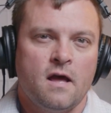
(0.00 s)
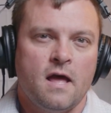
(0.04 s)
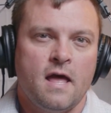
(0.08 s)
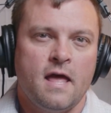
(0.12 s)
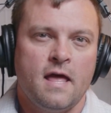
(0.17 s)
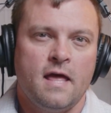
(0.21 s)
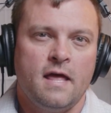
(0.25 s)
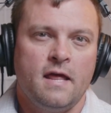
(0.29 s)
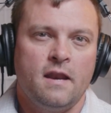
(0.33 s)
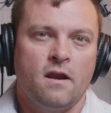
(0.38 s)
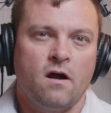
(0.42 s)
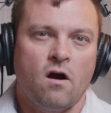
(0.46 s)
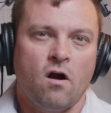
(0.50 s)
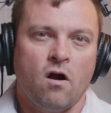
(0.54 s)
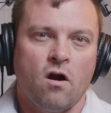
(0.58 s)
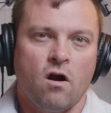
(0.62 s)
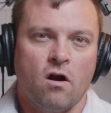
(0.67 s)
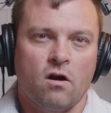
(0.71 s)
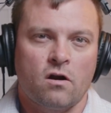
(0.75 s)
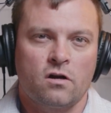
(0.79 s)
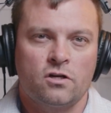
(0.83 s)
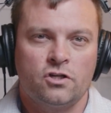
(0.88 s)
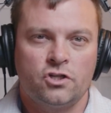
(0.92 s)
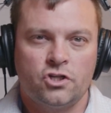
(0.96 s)
and
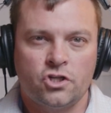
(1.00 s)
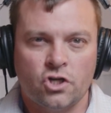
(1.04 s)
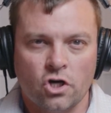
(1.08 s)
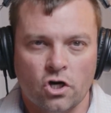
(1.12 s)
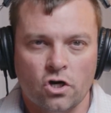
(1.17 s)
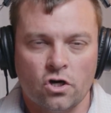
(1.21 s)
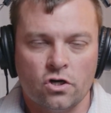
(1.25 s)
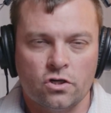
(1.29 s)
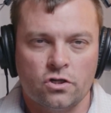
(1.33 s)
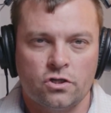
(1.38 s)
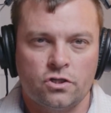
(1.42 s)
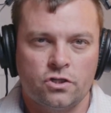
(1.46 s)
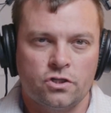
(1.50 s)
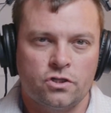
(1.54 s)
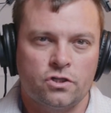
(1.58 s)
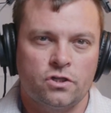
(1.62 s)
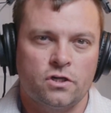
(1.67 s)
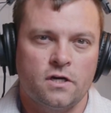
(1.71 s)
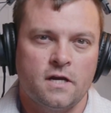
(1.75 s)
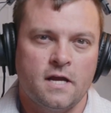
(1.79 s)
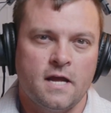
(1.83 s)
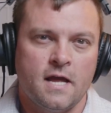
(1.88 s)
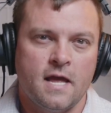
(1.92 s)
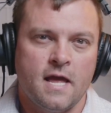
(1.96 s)
our
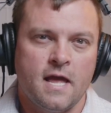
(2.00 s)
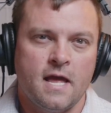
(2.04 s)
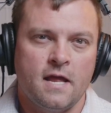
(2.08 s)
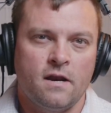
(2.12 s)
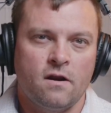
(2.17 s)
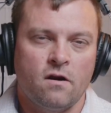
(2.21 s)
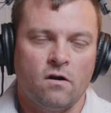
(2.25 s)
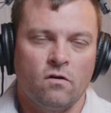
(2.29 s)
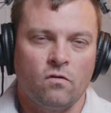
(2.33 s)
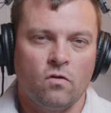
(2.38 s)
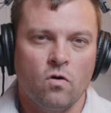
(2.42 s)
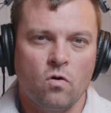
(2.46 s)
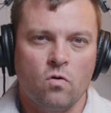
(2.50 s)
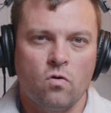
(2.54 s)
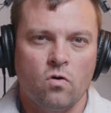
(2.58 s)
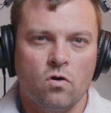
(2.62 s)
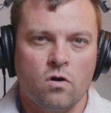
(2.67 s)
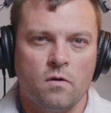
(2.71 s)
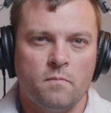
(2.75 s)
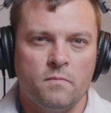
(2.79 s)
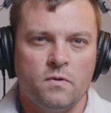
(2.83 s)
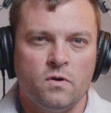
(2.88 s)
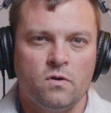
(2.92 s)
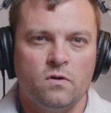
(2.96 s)
church and our local
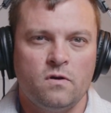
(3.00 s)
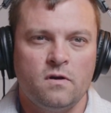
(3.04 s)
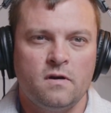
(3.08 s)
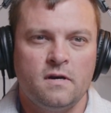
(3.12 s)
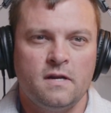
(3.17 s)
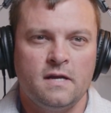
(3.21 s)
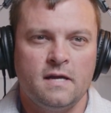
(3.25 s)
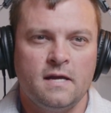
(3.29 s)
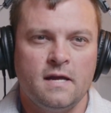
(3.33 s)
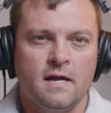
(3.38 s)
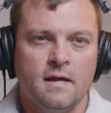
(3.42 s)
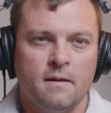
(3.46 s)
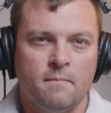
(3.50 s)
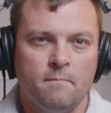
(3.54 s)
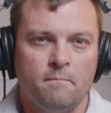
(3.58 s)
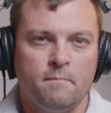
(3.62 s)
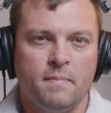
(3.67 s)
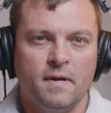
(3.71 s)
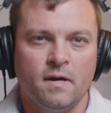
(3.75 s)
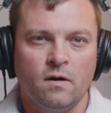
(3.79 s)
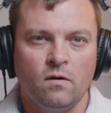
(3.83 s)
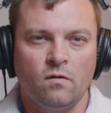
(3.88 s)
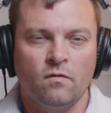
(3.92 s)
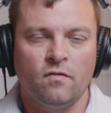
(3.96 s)
community and
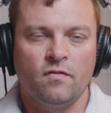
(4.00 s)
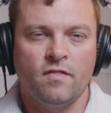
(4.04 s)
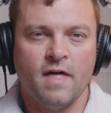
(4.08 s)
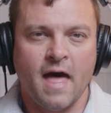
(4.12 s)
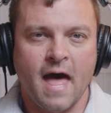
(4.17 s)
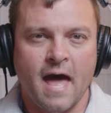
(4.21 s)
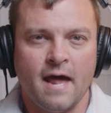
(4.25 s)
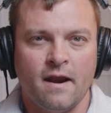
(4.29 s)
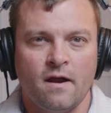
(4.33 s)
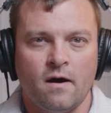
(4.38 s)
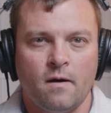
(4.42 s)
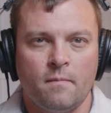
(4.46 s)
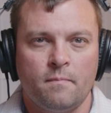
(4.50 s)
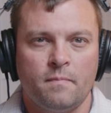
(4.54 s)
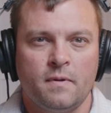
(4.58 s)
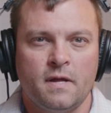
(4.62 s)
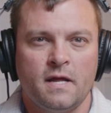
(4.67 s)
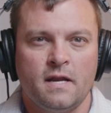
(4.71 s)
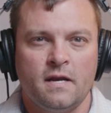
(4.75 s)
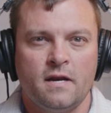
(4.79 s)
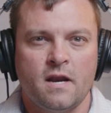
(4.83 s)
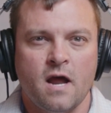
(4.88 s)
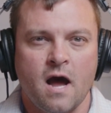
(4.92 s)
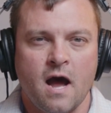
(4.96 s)
build that up,
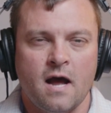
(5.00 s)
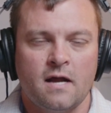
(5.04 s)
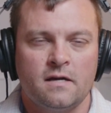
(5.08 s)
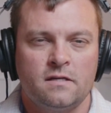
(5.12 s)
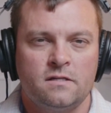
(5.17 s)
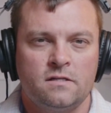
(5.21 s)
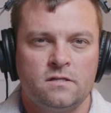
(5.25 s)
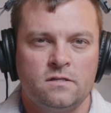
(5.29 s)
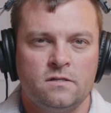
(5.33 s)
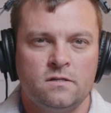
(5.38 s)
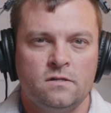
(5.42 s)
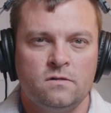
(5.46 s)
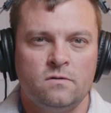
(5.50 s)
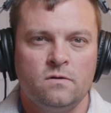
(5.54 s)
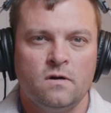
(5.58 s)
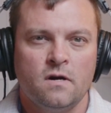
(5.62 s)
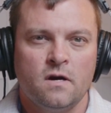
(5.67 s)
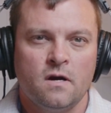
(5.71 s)
and not to